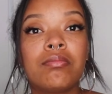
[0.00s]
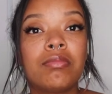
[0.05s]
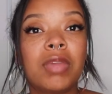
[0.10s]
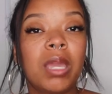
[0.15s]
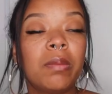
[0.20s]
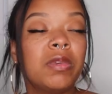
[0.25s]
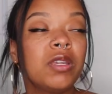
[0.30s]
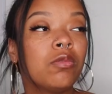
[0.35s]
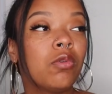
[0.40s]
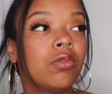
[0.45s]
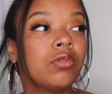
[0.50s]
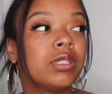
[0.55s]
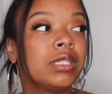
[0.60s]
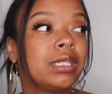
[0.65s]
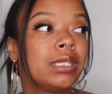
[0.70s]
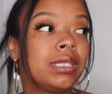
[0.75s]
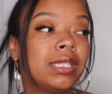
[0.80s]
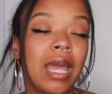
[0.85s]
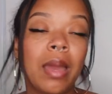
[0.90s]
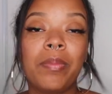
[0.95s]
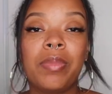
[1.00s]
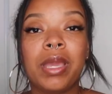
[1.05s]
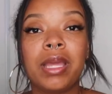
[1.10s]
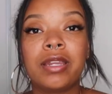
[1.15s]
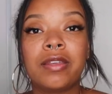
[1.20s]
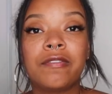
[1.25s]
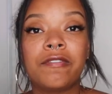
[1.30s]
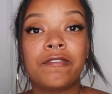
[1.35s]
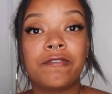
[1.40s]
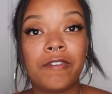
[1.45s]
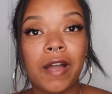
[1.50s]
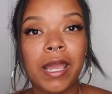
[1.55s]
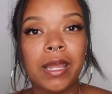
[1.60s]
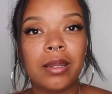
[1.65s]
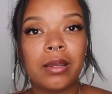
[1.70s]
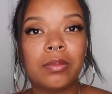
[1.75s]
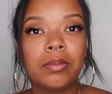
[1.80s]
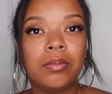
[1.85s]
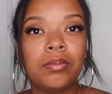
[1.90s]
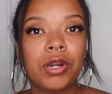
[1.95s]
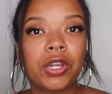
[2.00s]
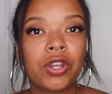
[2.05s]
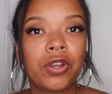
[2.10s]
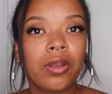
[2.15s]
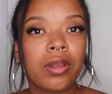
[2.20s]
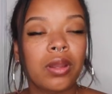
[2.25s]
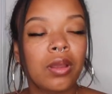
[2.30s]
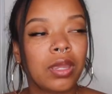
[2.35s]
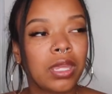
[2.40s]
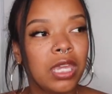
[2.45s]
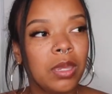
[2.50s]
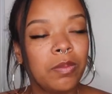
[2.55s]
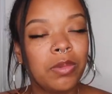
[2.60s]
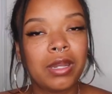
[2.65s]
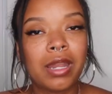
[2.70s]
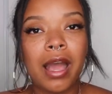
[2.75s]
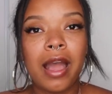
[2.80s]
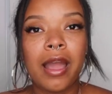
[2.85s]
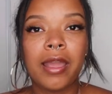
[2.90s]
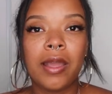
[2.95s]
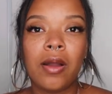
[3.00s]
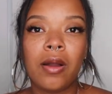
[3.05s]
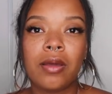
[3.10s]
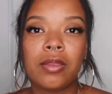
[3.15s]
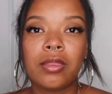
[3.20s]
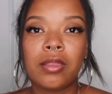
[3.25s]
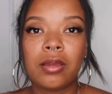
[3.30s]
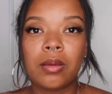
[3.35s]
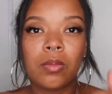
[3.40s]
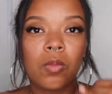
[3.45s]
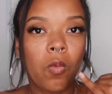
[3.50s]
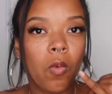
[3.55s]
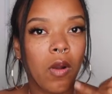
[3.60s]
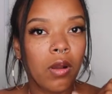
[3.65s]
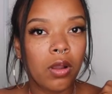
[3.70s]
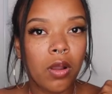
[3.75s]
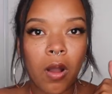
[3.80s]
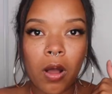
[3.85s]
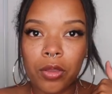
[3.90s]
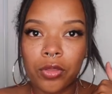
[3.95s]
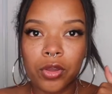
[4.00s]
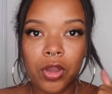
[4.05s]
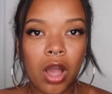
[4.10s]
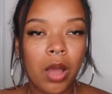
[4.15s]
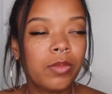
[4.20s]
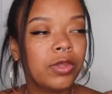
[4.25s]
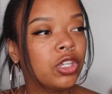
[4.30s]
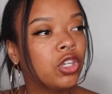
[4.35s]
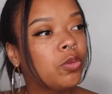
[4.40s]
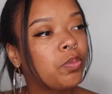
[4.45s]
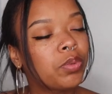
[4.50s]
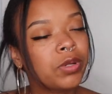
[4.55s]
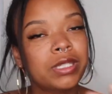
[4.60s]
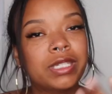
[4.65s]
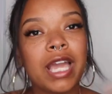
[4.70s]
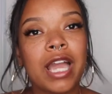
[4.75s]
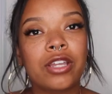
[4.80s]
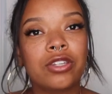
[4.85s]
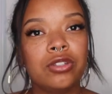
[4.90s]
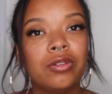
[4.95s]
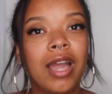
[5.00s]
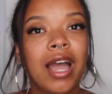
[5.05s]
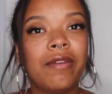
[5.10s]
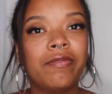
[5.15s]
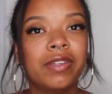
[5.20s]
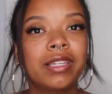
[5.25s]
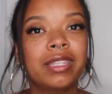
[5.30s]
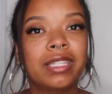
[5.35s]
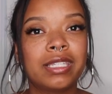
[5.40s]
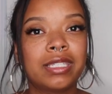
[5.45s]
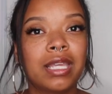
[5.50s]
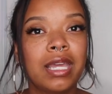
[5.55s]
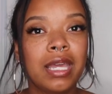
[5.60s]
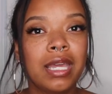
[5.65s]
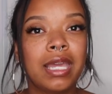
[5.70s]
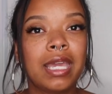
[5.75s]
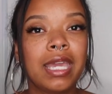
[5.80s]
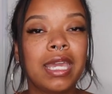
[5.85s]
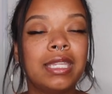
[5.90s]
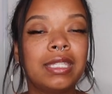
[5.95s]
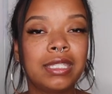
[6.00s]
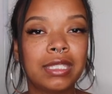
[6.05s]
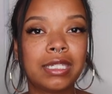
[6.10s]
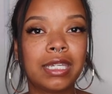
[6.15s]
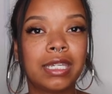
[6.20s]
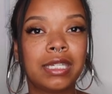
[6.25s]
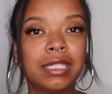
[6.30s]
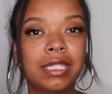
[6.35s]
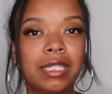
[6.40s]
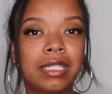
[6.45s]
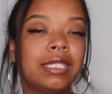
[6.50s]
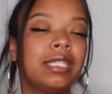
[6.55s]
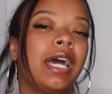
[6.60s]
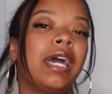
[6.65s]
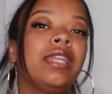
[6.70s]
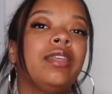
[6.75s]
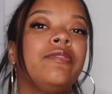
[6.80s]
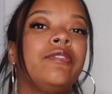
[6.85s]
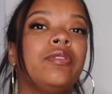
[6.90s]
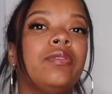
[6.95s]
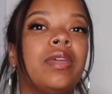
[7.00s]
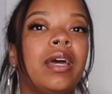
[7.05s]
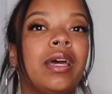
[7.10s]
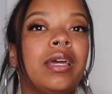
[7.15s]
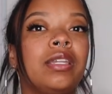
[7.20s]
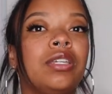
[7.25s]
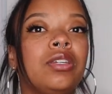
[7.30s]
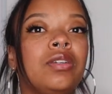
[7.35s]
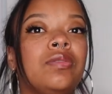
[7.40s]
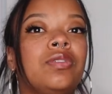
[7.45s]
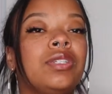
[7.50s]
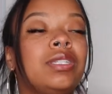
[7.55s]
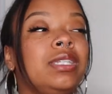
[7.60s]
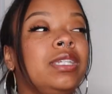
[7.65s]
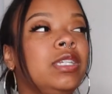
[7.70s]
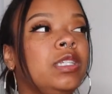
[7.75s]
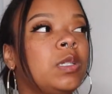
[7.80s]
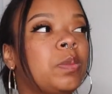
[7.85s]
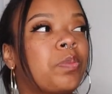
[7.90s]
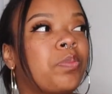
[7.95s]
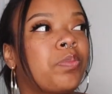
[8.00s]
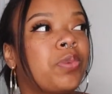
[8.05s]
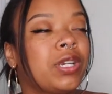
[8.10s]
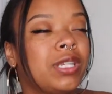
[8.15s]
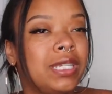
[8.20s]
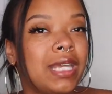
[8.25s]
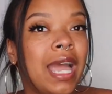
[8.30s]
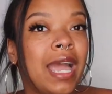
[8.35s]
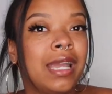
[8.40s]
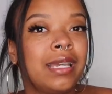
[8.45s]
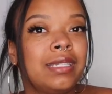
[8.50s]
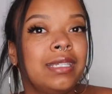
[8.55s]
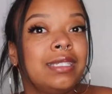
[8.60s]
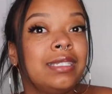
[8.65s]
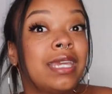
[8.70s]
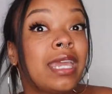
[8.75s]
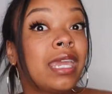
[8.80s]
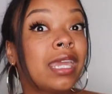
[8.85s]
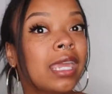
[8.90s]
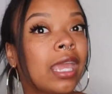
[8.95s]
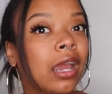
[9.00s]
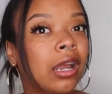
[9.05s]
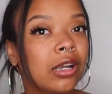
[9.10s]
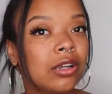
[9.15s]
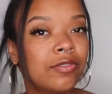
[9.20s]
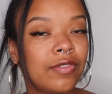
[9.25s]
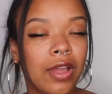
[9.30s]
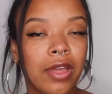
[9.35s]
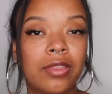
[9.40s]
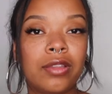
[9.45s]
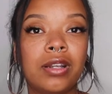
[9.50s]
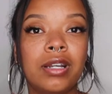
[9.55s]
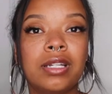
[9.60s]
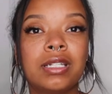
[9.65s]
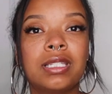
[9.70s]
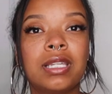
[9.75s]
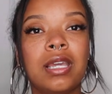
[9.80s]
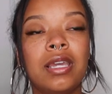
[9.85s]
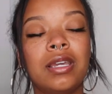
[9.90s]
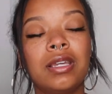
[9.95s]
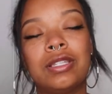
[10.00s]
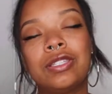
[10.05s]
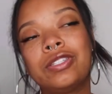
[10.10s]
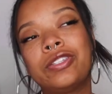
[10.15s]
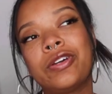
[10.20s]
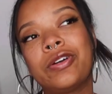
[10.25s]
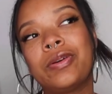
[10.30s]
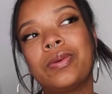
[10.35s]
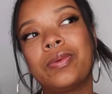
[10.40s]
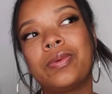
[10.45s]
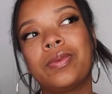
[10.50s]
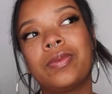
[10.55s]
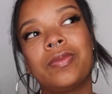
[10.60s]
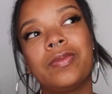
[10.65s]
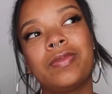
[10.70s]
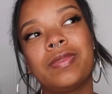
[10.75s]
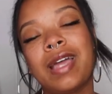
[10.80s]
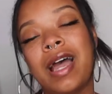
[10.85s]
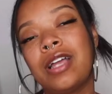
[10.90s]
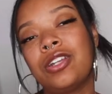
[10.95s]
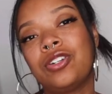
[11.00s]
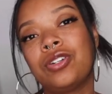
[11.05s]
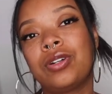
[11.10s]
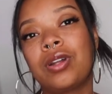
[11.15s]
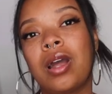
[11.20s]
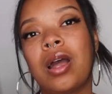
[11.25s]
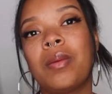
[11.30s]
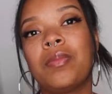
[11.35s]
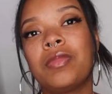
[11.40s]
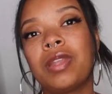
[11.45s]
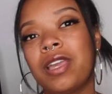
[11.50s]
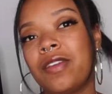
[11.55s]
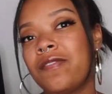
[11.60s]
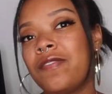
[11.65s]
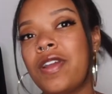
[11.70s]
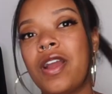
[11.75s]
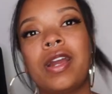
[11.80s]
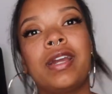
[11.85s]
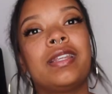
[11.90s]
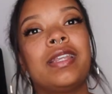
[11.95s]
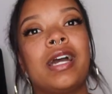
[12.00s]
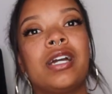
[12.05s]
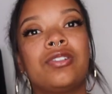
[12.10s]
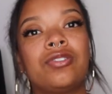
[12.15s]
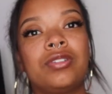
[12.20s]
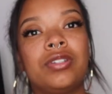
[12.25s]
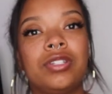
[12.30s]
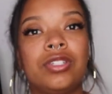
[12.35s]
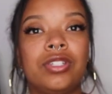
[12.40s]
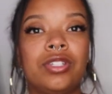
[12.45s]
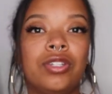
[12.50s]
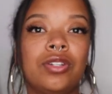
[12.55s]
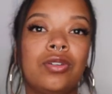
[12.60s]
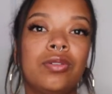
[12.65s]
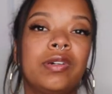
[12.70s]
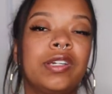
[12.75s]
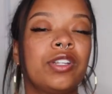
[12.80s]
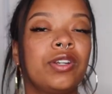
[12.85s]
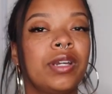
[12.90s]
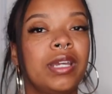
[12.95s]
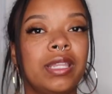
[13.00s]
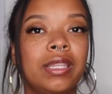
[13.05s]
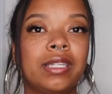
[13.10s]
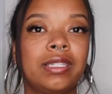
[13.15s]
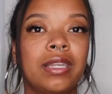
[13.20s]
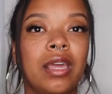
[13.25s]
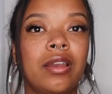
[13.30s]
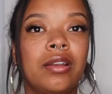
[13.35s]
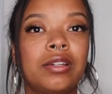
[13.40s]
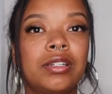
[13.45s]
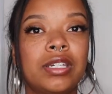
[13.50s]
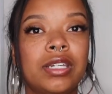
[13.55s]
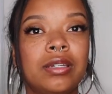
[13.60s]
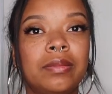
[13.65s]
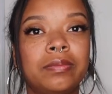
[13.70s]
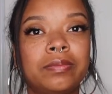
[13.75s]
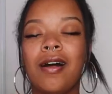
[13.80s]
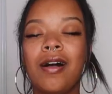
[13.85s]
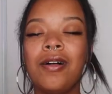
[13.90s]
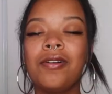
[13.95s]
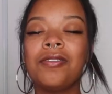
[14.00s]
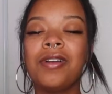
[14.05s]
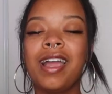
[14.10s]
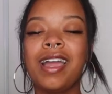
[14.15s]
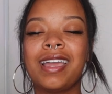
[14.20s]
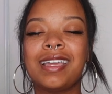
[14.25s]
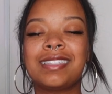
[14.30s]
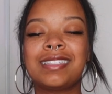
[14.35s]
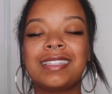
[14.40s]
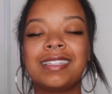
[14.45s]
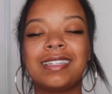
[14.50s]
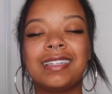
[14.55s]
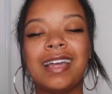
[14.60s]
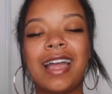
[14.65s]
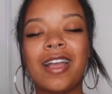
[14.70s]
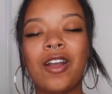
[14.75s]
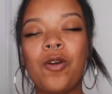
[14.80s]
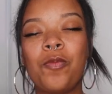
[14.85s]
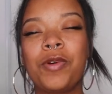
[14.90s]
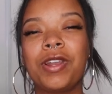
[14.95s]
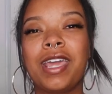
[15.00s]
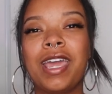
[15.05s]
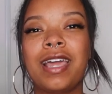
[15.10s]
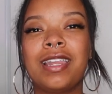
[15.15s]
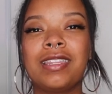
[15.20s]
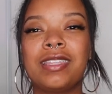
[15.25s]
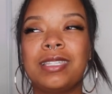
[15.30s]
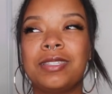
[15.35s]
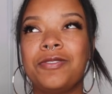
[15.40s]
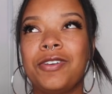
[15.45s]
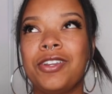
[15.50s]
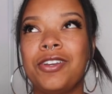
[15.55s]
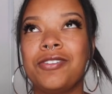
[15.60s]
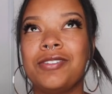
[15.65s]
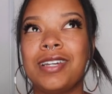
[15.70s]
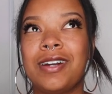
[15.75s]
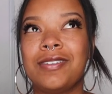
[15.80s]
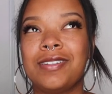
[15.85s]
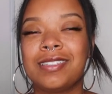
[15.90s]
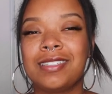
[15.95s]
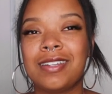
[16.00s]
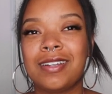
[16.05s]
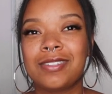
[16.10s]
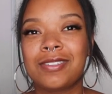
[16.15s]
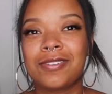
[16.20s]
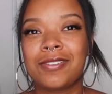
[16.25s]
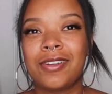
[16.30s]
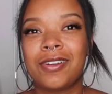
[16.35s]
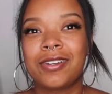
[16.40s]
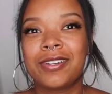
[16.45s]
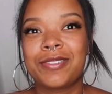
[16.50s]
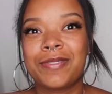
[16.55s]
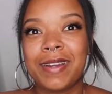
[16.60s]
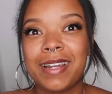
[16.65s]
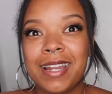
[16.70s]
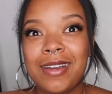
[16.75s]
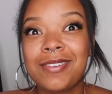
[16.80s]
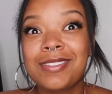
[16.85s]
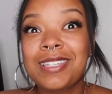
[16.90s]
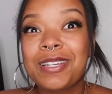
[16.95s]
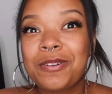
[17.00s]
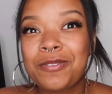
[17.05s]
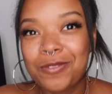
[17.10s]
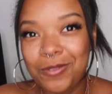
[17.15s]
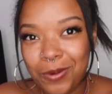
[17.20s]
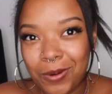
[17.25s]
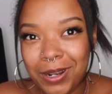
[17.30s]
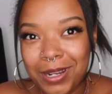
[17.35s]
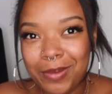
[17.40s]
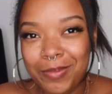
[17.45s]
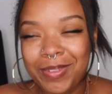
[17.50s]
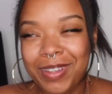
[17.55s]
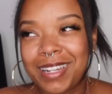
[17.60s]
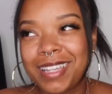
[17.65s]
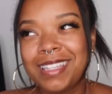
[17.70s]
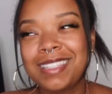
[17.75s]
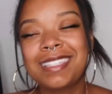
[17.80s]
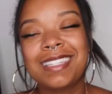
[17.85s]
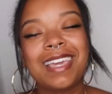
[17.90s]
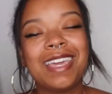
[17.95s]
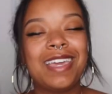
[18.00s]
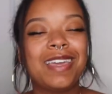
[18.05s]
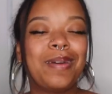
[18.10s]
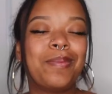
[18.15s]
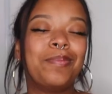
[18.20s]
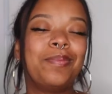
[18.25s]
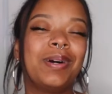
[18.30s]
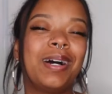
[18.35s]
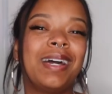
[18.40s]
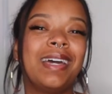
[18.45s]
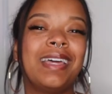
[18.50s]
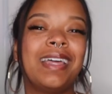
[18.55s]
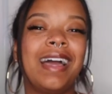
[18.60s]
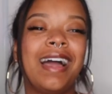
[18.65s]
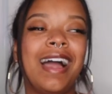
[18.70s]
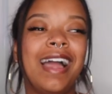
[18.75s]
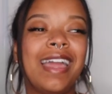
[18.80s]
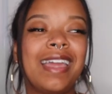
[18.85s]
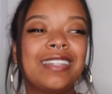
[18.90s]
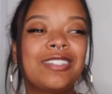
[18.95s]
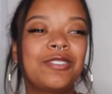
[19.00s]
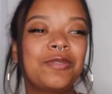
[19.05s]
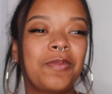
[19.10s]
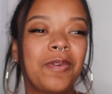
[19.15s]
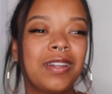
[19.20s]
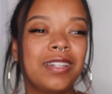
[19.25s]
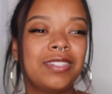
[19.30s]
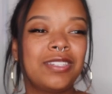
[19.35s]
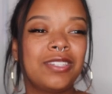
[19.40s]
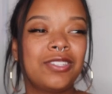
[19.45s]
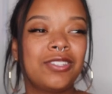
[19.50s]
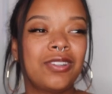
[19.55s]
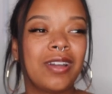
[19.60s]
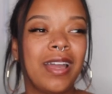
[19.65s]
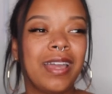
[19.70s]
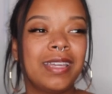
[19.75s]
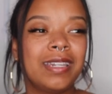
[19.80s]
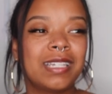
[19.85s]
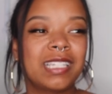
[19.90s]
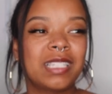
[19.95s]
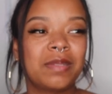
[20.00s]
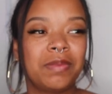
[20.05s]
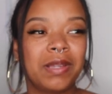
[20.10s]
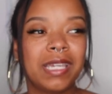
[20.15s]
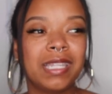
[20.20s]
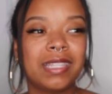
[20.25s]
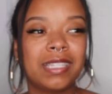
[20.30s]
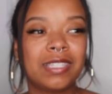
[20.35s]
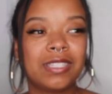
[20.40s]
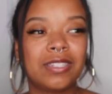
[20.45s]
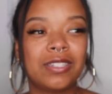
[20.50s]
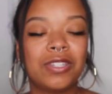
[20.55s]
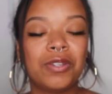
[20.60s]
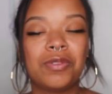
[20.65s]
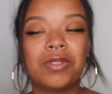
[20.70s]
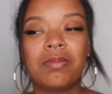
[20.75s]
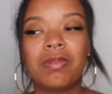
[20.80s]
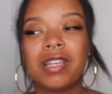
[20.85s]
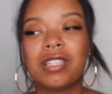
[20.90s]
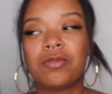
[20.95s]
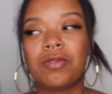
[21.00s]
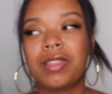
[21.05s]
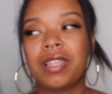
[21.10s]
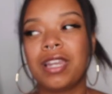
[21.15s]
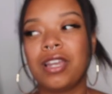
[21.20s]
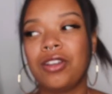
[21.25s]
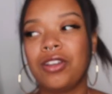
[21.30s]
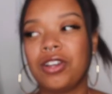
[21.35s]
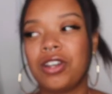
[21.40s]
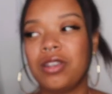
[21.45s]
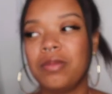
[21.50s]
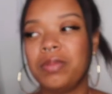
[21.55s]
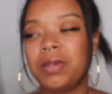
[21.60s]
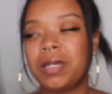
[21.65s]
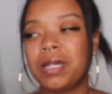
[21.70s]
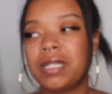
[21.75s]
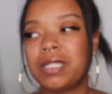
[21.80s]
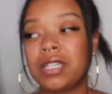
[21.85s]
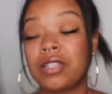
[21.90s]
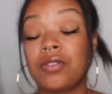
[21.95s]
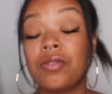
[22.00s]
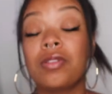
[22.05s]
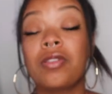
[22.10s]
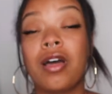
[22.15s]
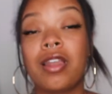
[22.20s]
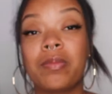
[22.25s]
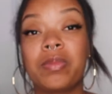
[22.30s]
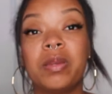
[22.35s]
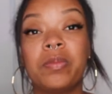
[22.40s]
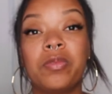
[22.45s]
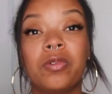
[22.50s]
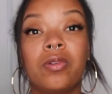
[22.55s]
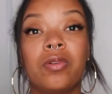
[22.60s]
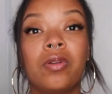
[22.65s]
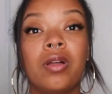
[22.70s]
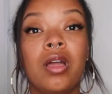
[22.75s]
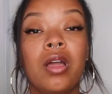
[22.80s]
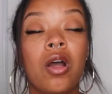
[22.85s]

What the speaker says: maybe you won't step in and fight them, but you're gonna keep an eye on them, call the cop. Like, you protect. You have like this instinct inside of you that you just need to protect and take care of others. So that should come like very naturally to you when you're in this energy. All right, I hope when I edit this video down, it's not so long, because right now it's like 40 minutes. but I just wanted to try and explain this to you in the best way that I could, because I know a lot of people